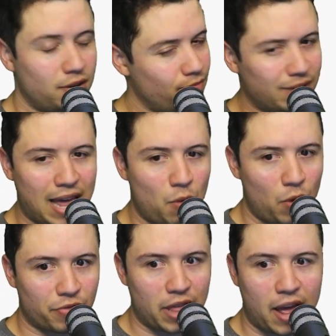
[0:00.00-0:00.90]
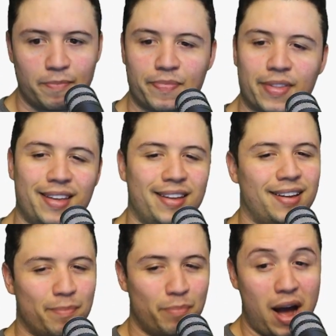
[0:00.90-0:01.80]
Can't wait for that.
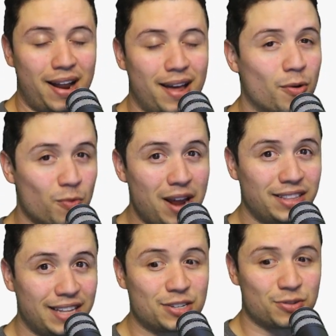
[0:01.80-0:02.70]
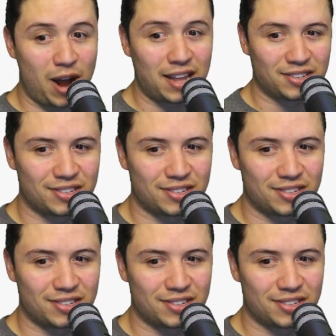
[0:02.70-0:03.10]
But Red Links writes,